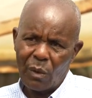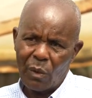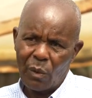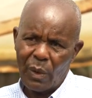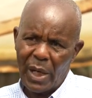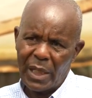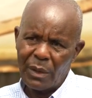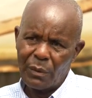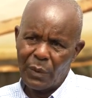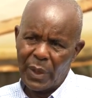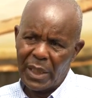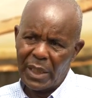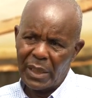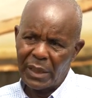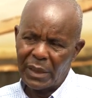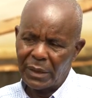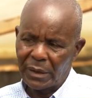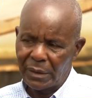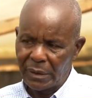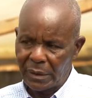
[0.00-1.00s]
One
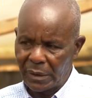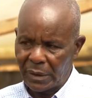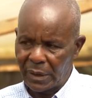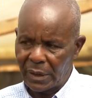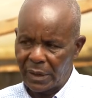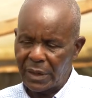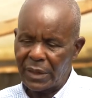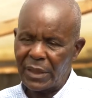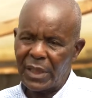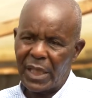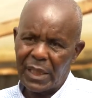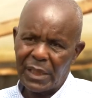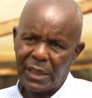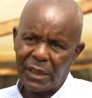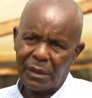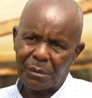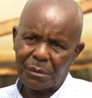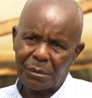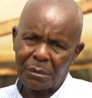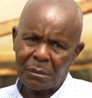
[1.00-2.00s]
way is that
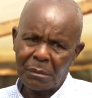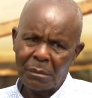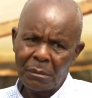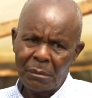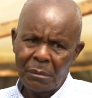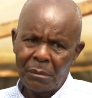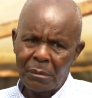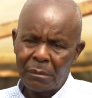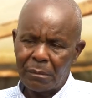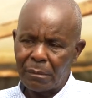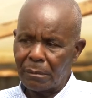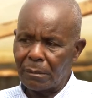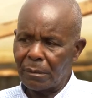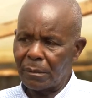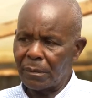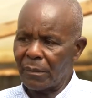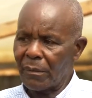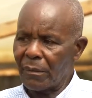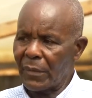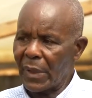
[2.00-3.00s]

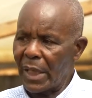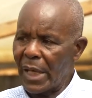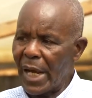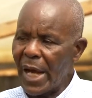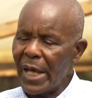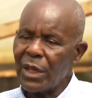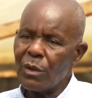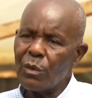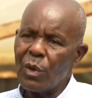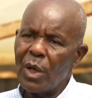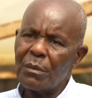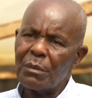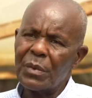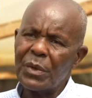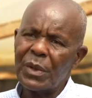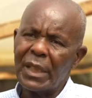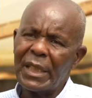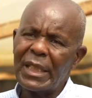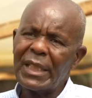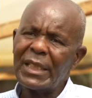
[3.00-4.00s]

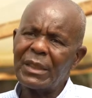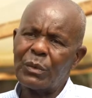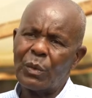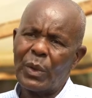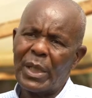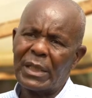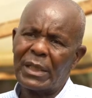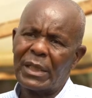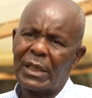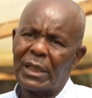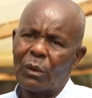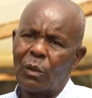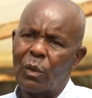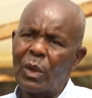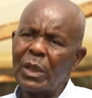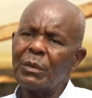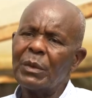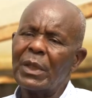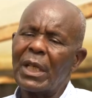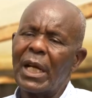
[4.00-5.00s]
earthworms eat waste,
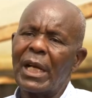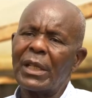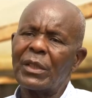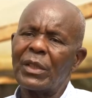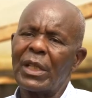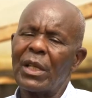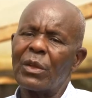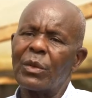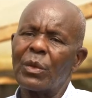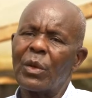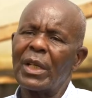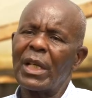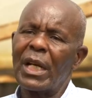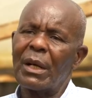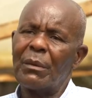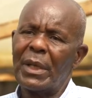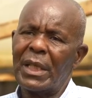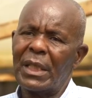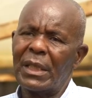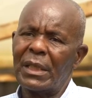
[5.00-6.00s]
what we are actually throwing
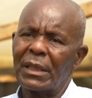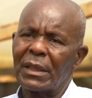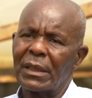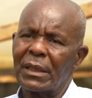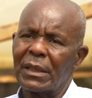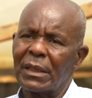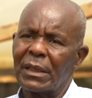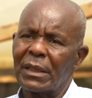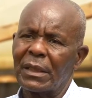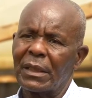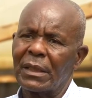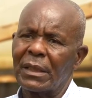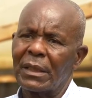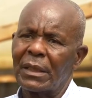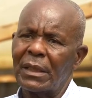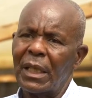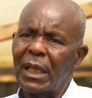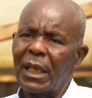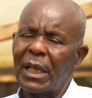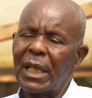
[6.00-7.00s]
away,
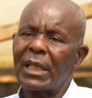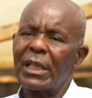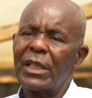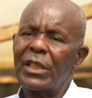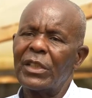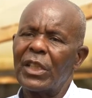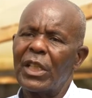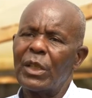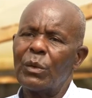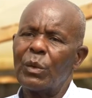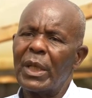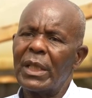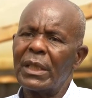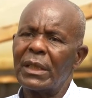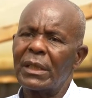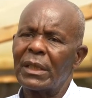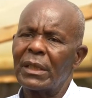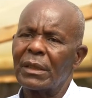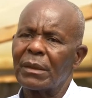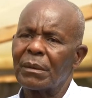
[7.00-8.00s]
like kitchen
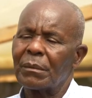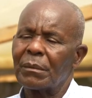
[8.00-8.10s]
waste,